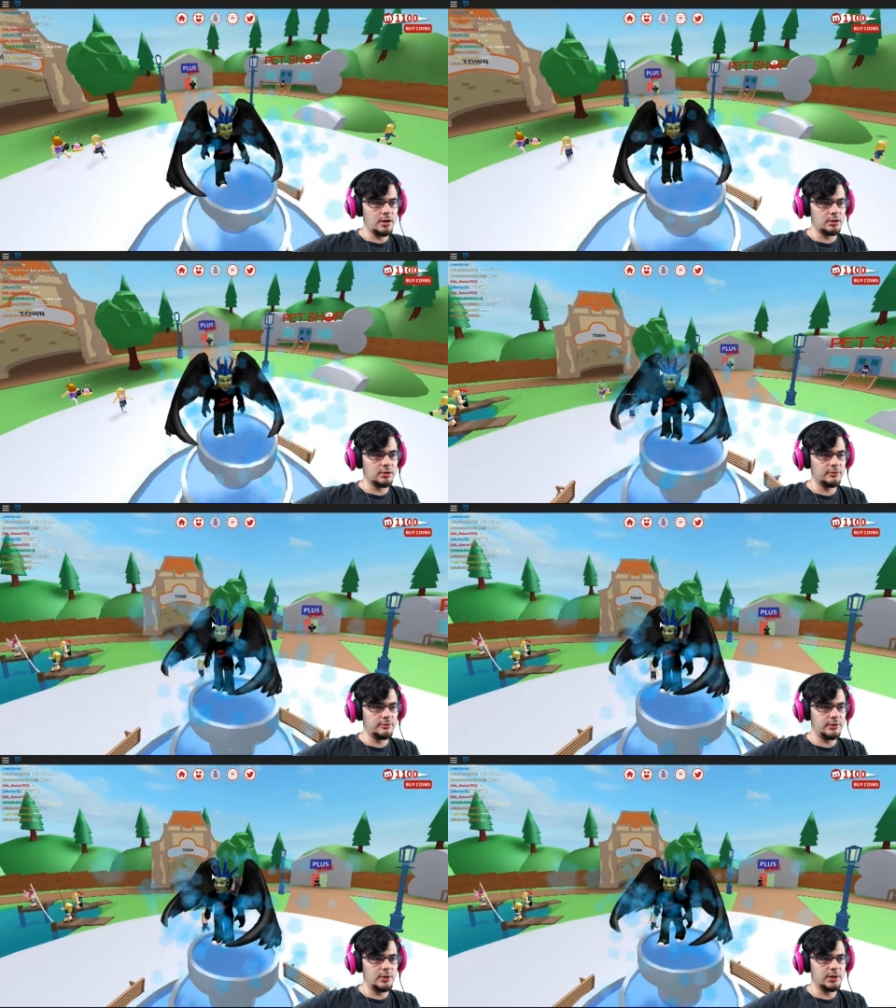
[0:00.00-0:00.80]
water
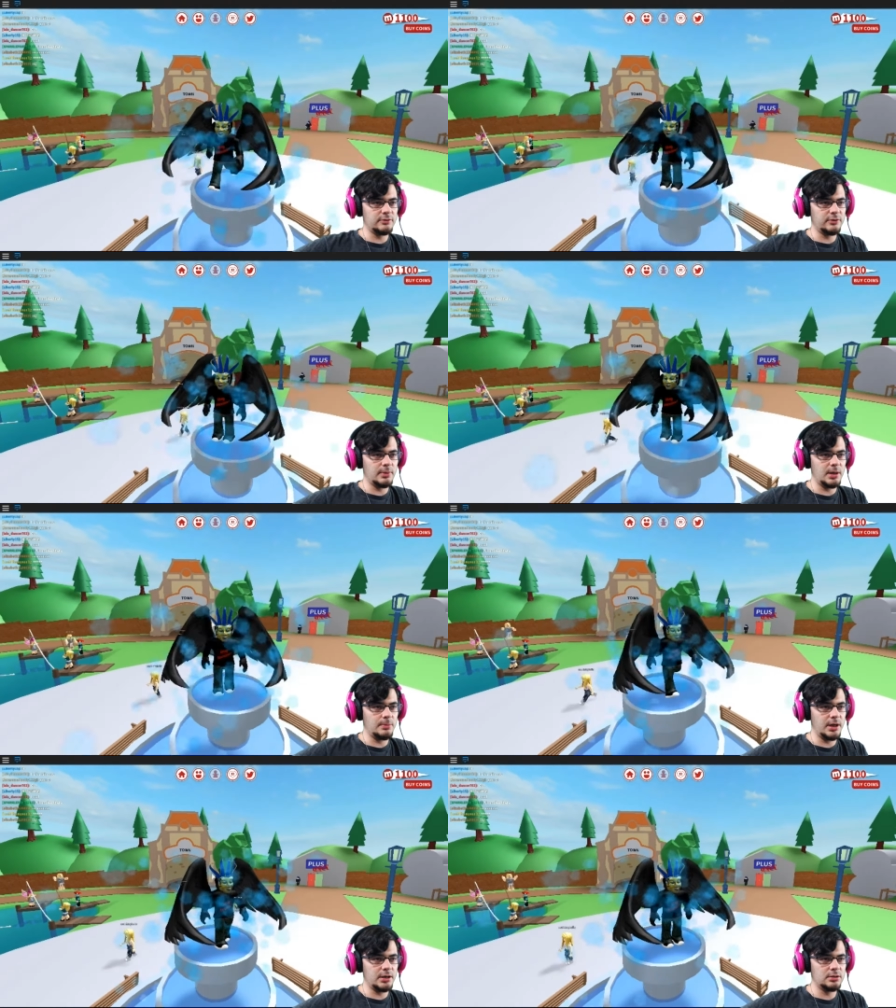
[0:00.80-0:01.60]
flowing from my
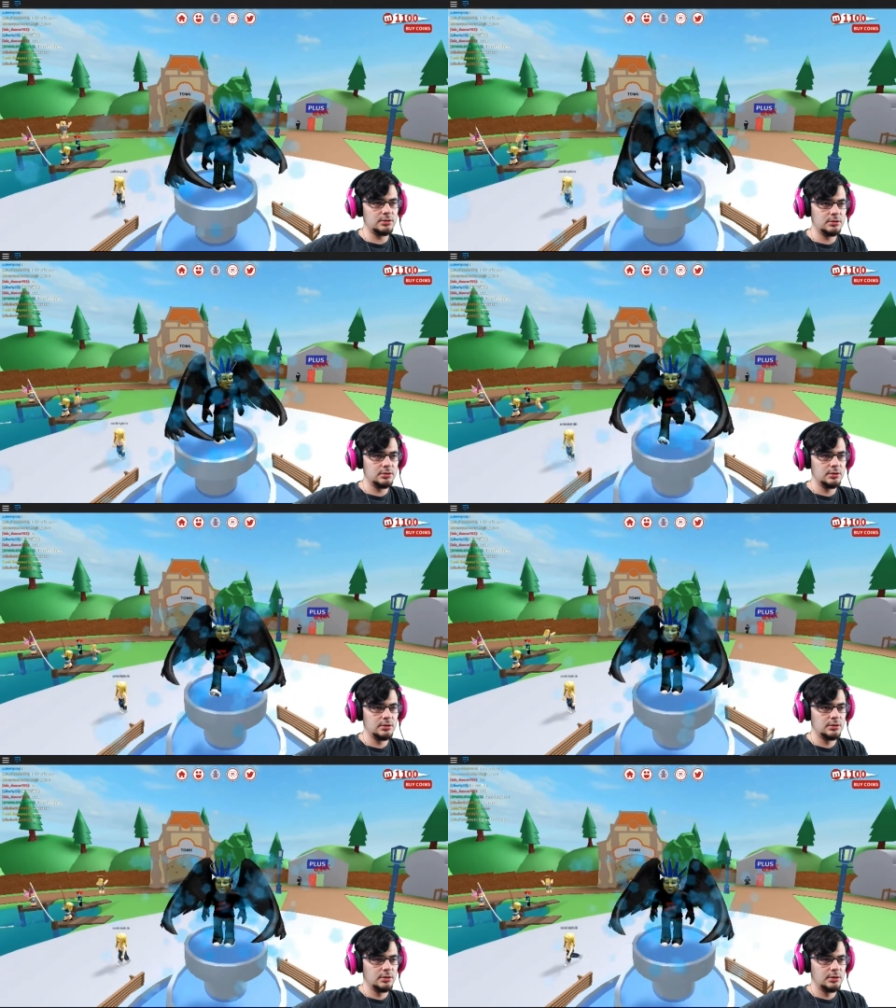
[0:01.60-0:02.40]
butt.
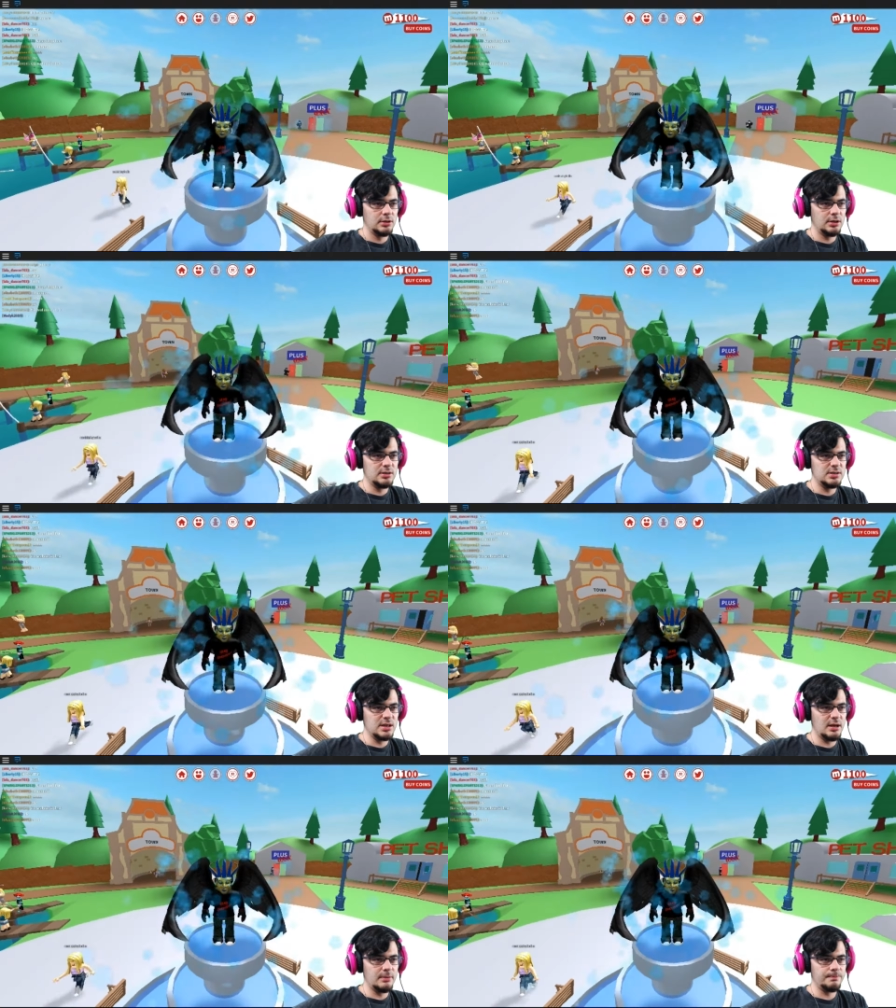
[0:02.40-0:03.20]
And,
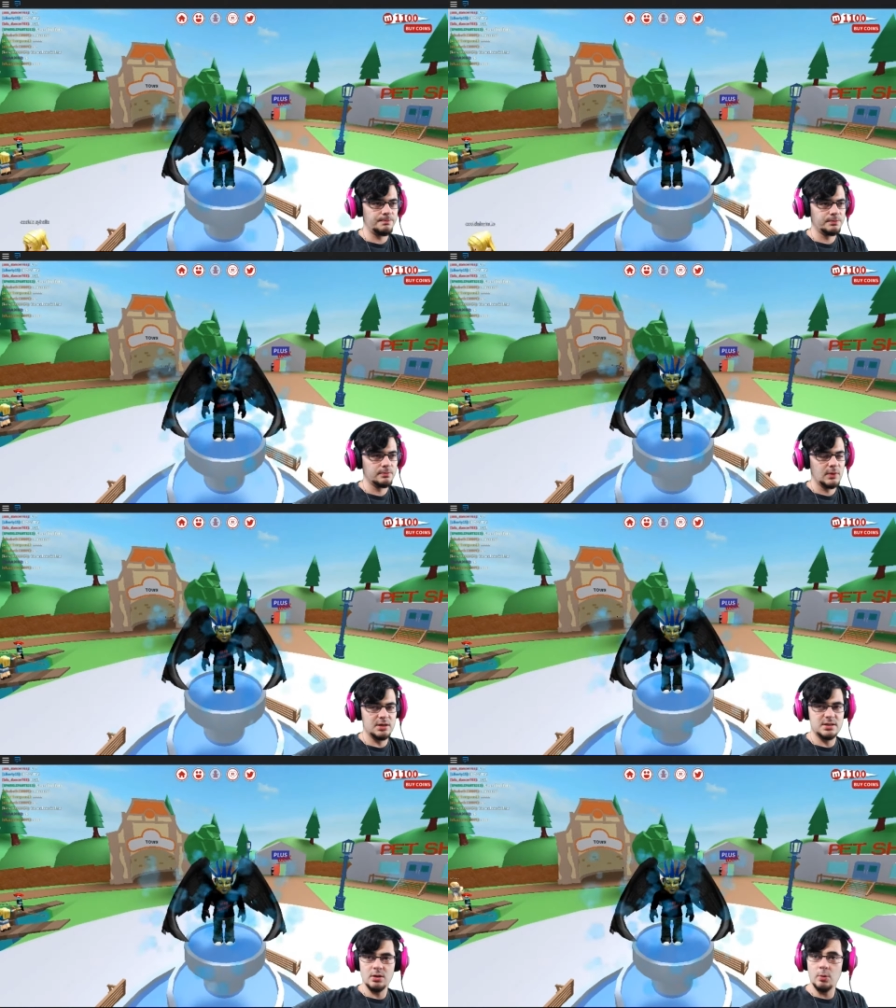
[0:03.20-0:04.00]
um...
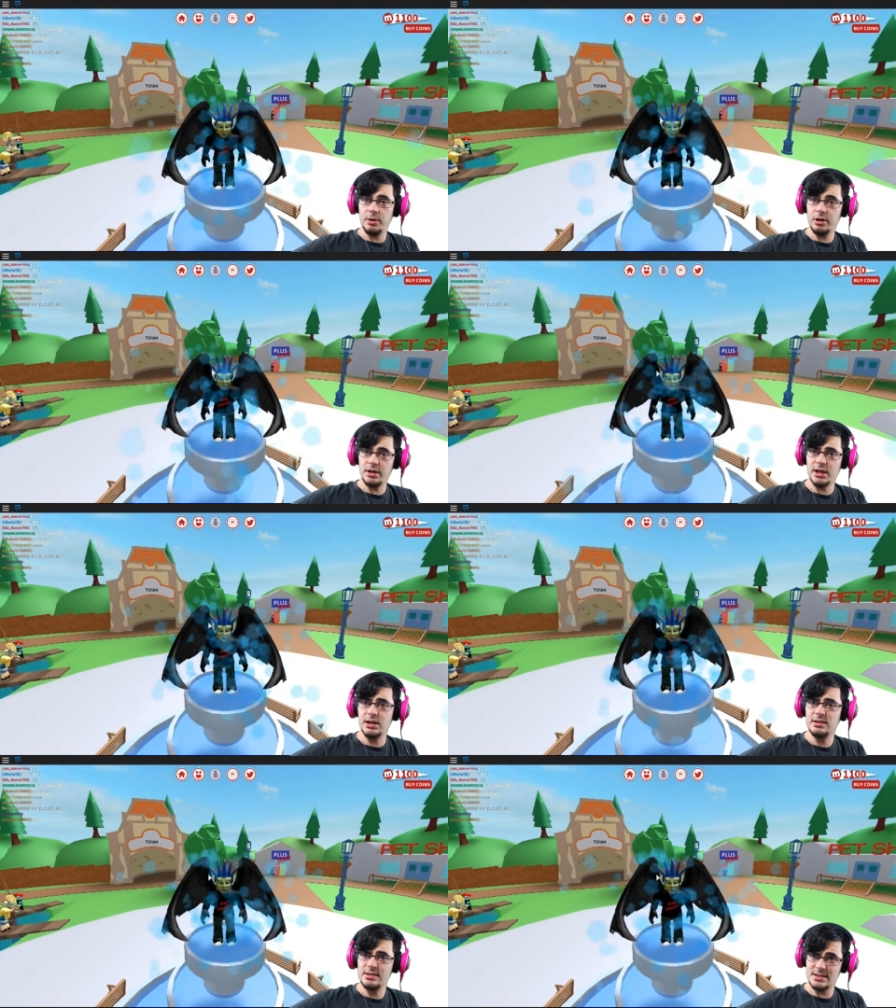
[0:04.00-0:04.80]
It's so
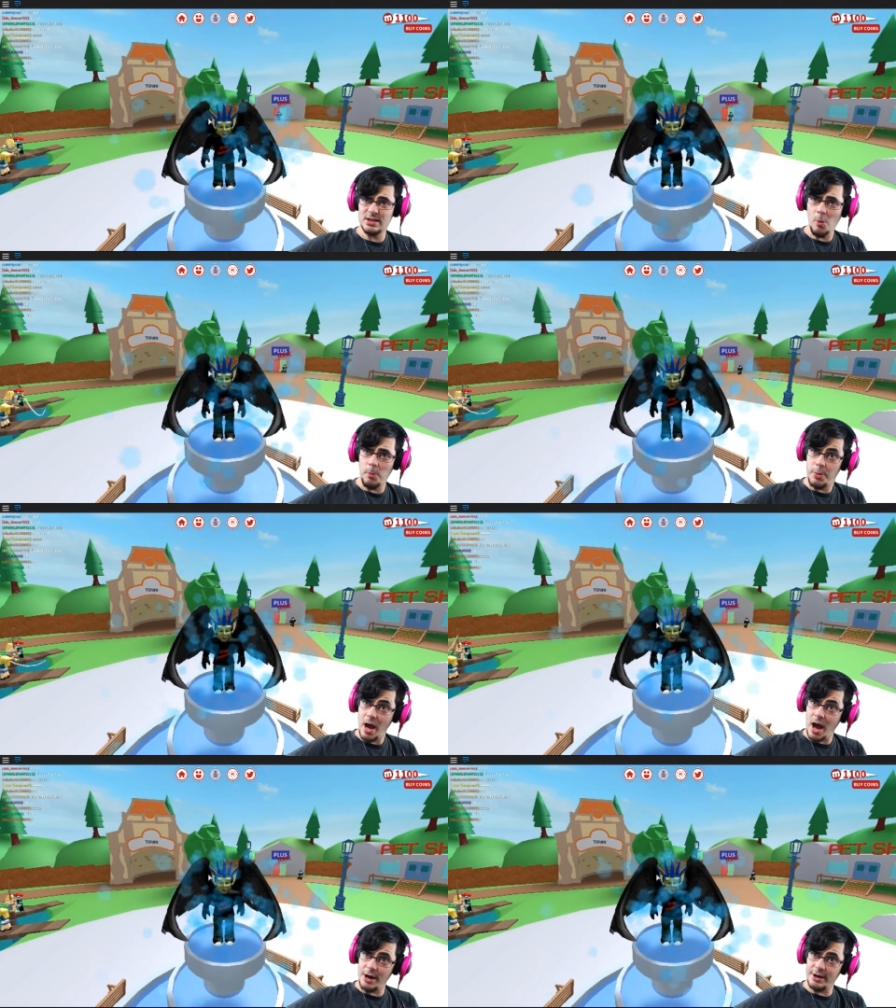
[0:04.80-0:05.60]
purty. so
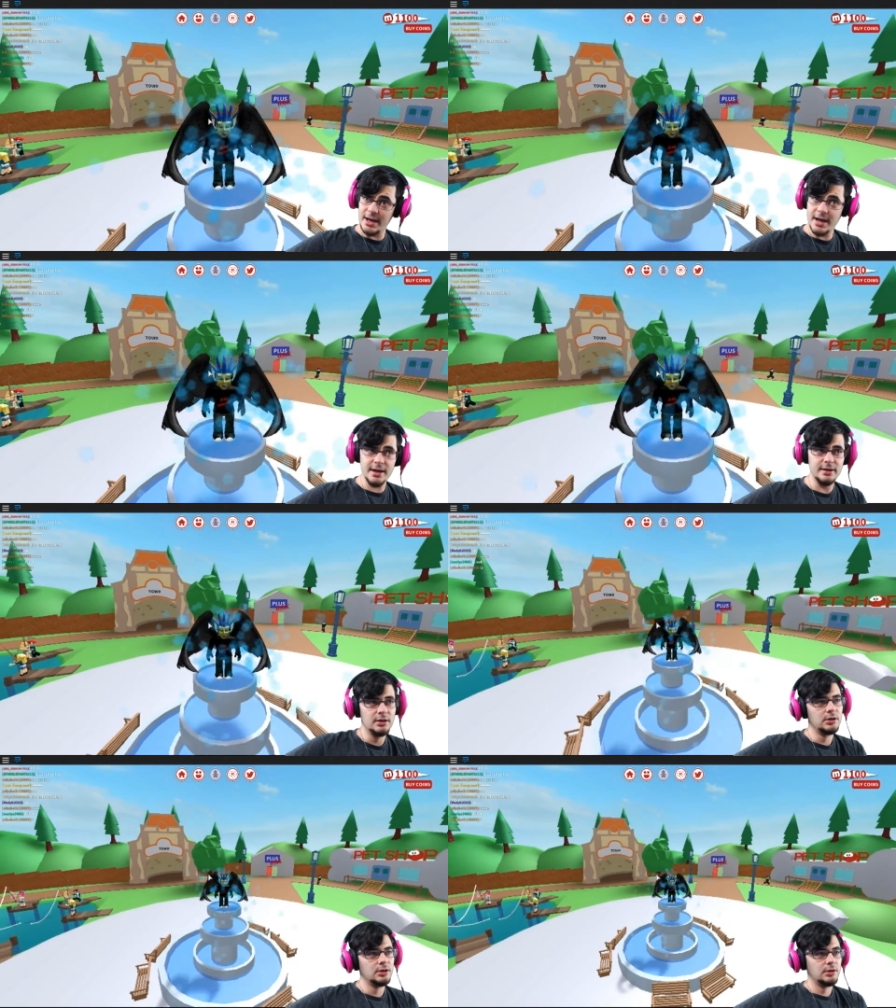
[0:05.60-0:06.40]
purty!
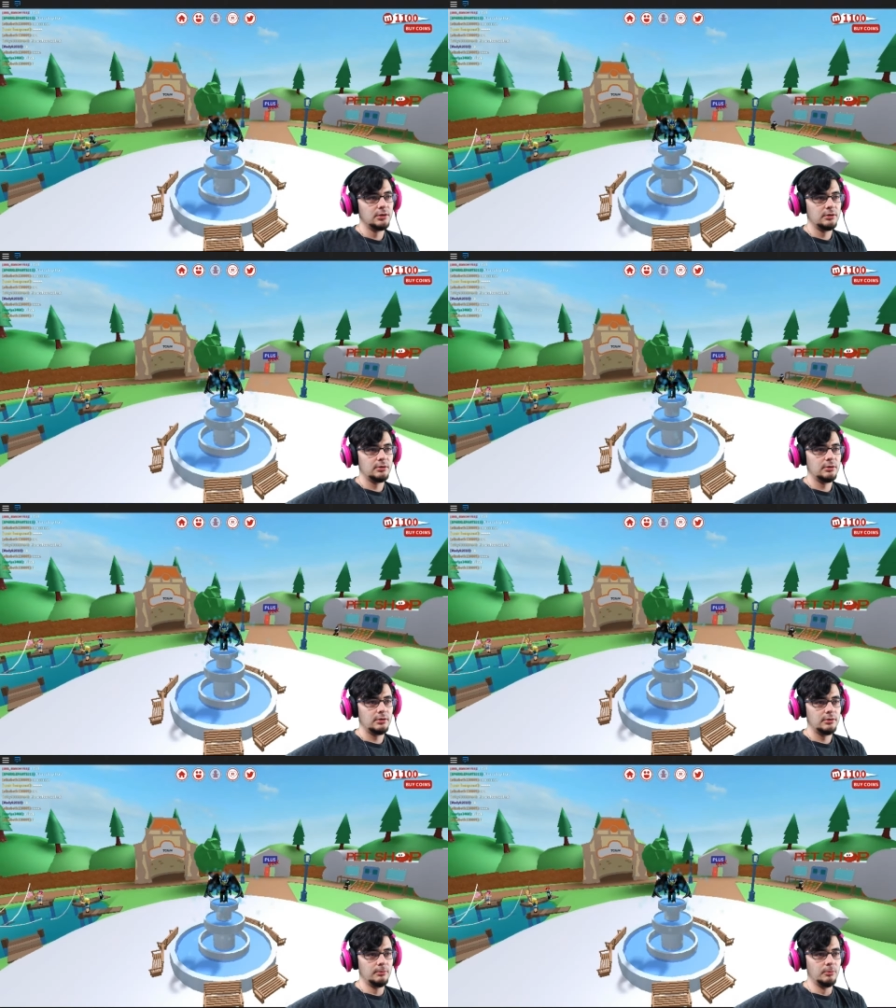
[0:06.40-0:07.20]

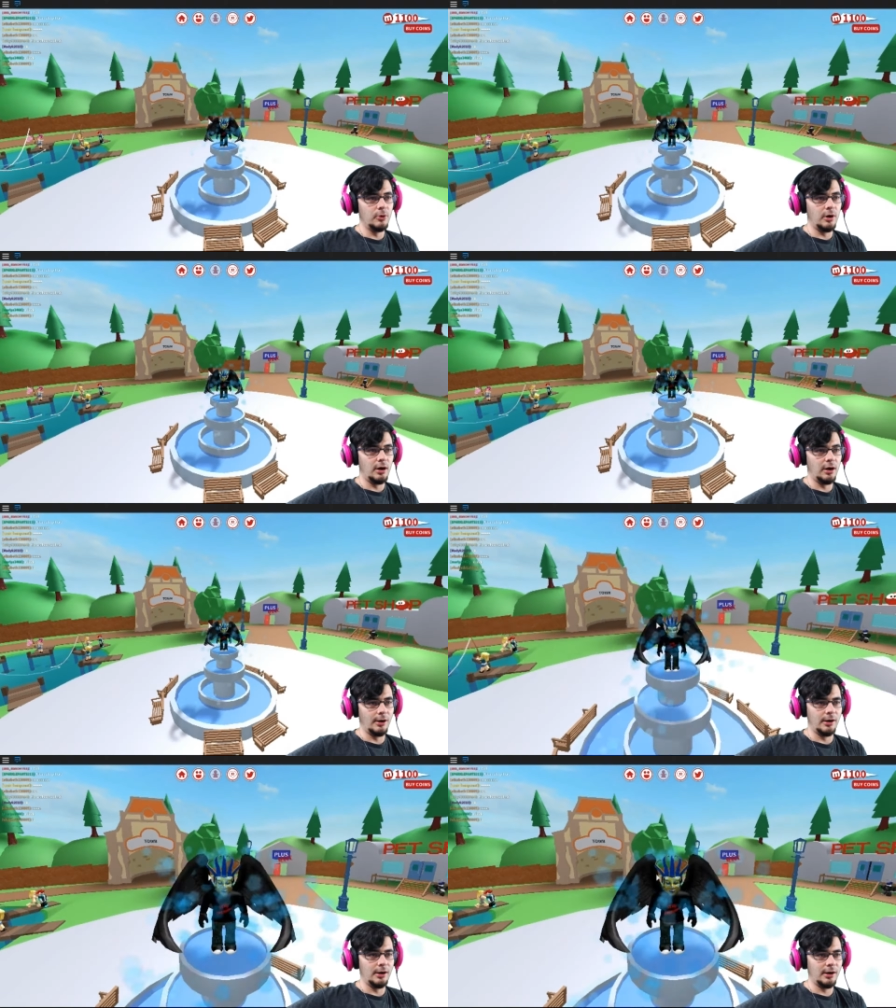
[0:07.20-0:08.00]

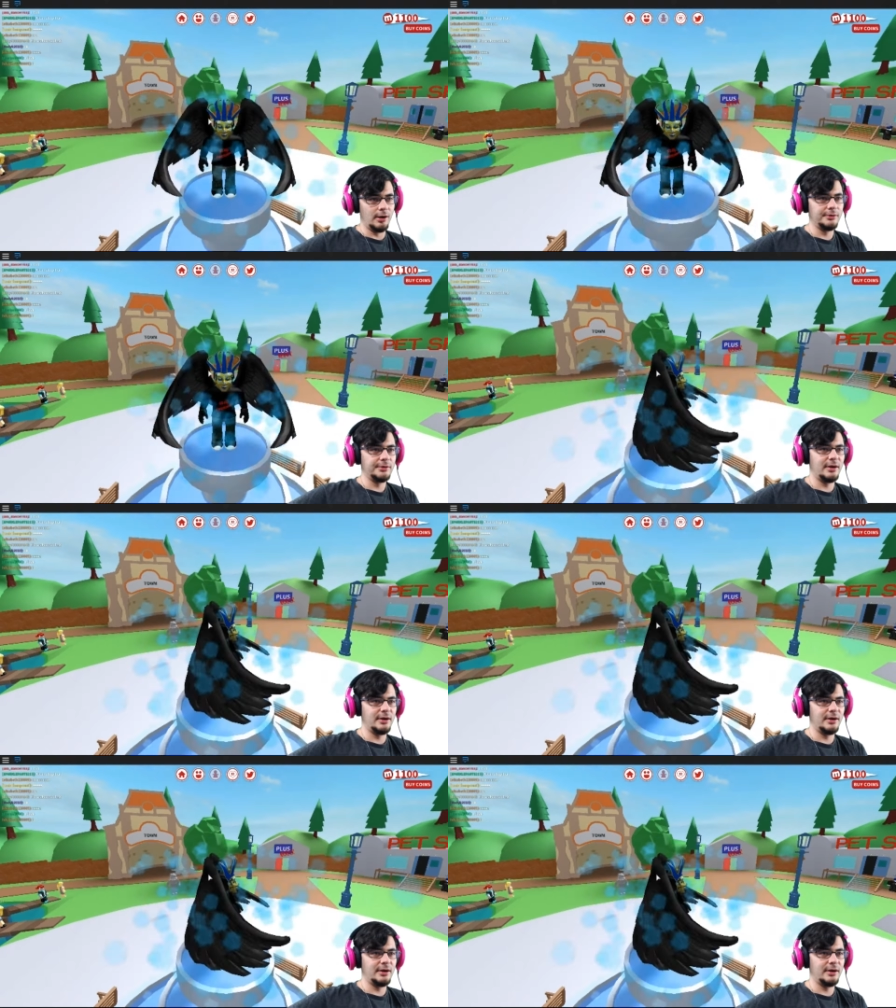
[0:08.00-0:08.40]
Mwahaha.